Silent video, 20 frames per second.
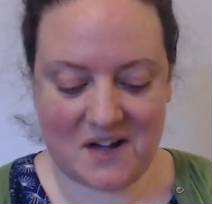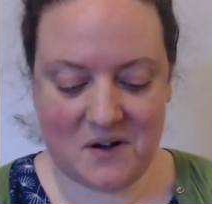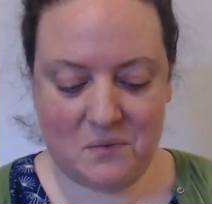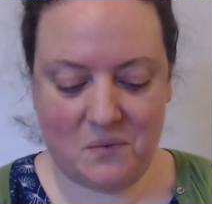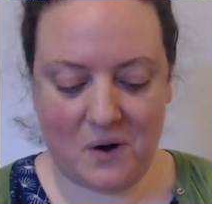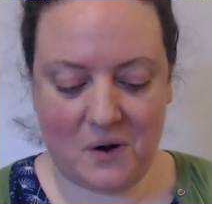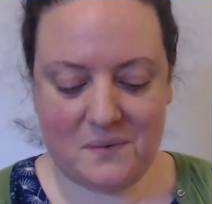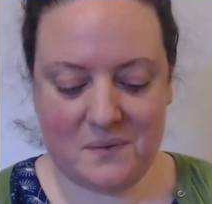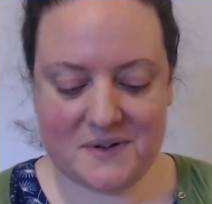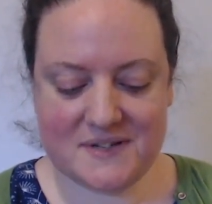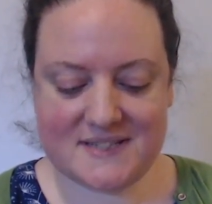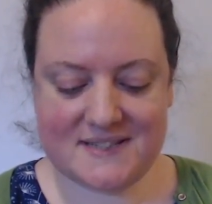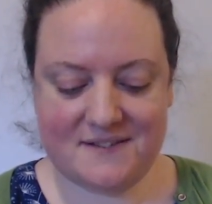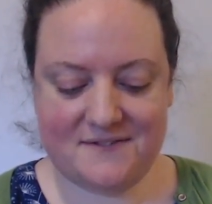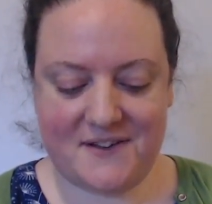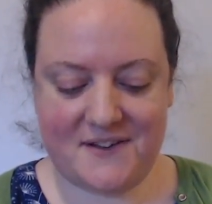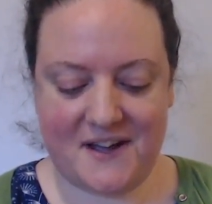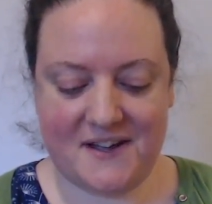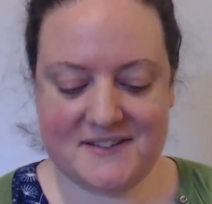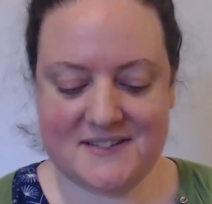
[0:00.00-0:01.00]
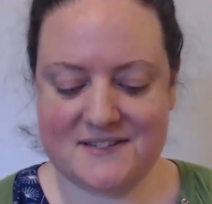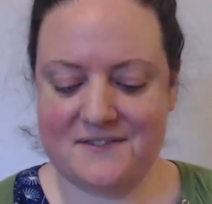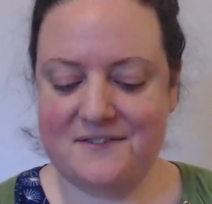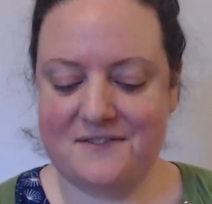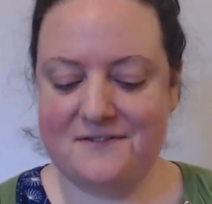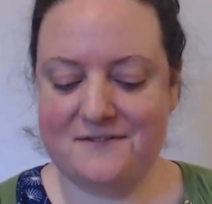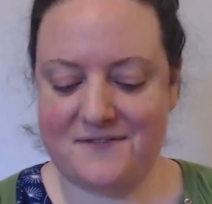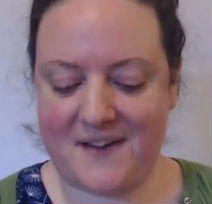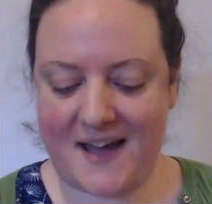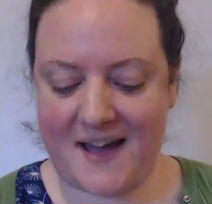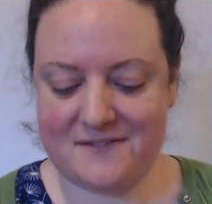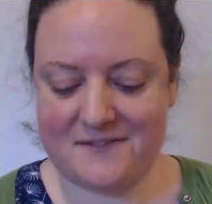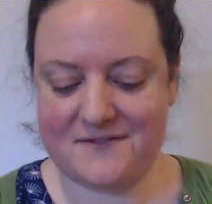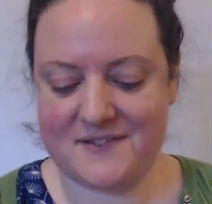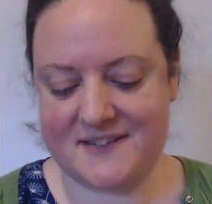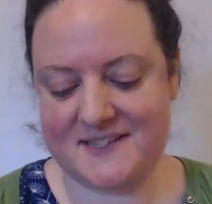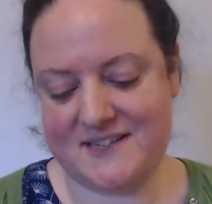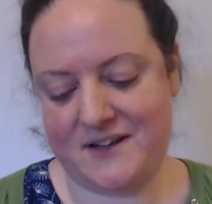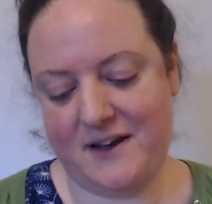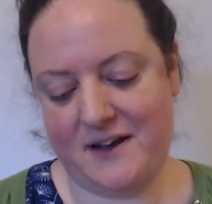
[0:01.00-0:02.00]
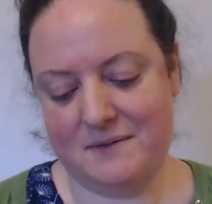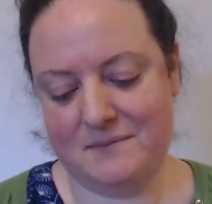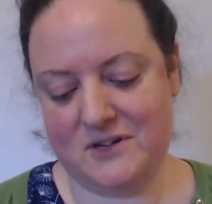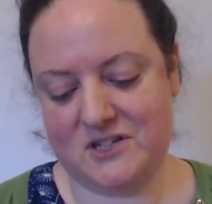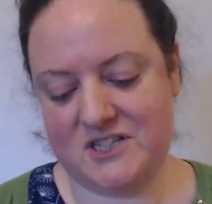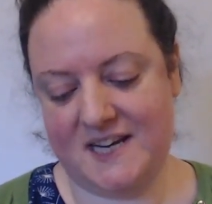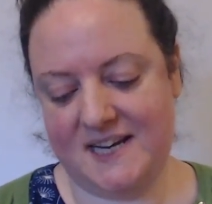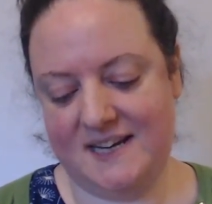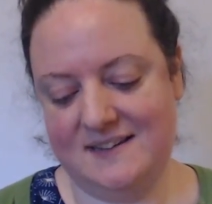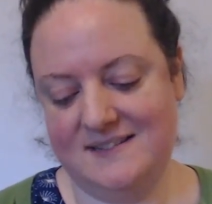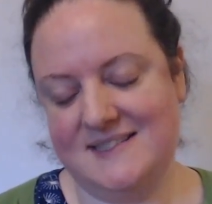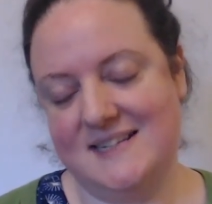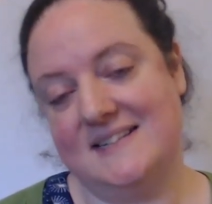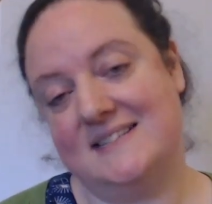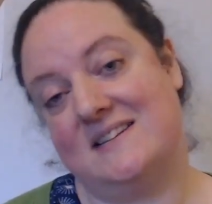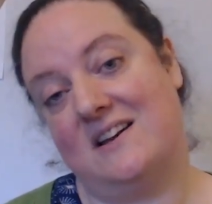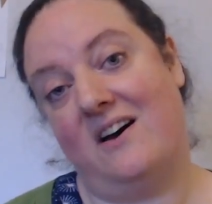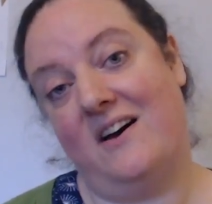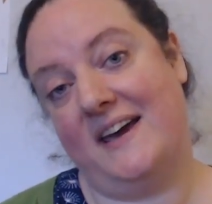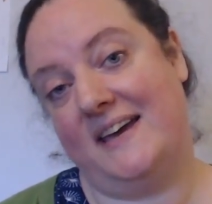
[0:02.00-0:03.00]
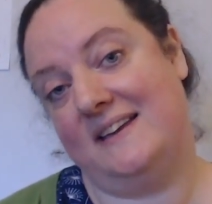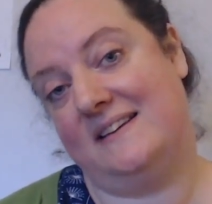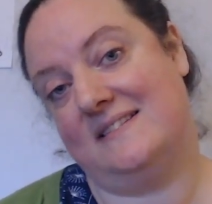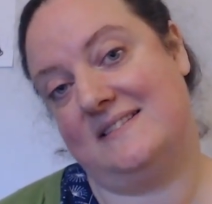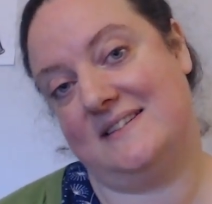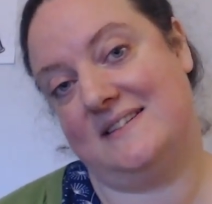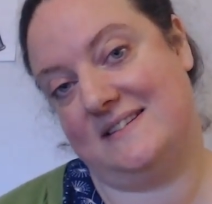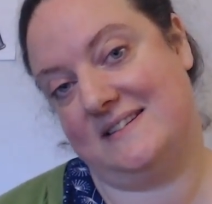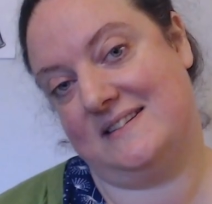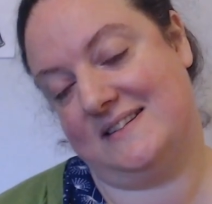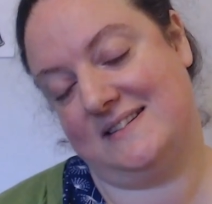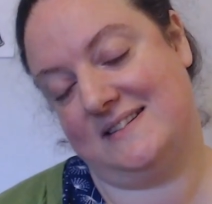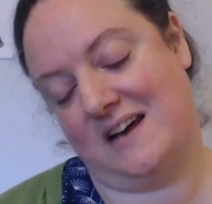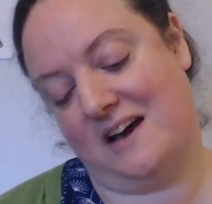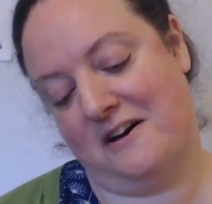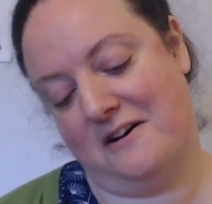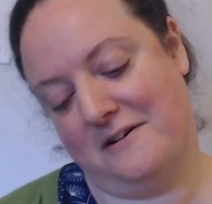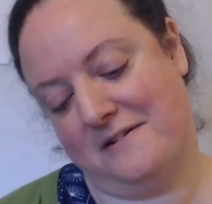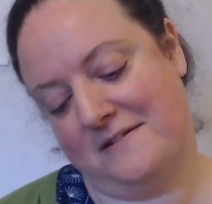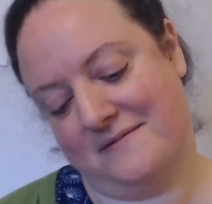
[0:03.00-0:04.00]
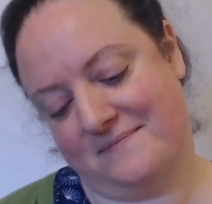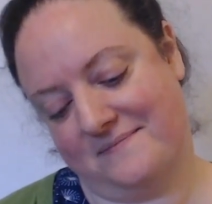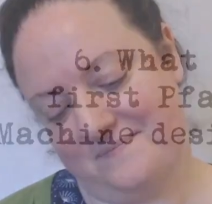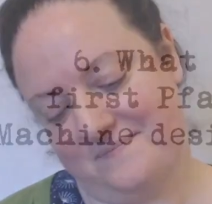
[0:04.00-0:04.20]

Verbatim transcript: what was the first Pfaff sewing machine designed to sew?